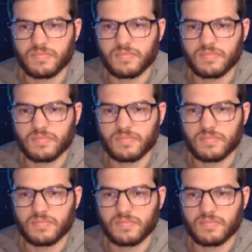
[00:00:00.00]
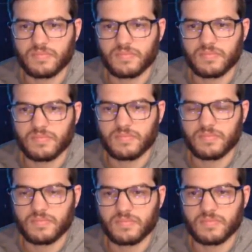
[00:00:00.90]

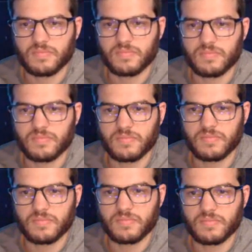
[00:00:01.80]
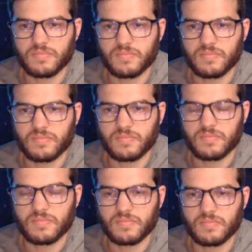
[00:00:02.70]

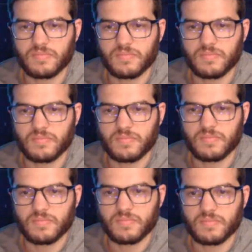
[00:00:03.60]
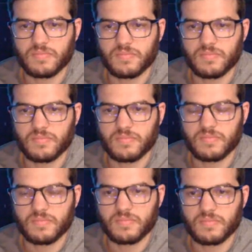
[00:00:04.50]

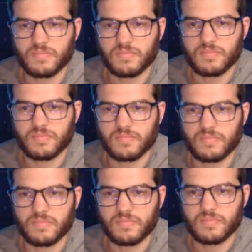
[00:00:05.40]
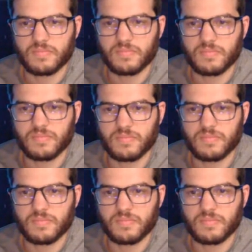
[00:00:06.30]
The person shown says nothing.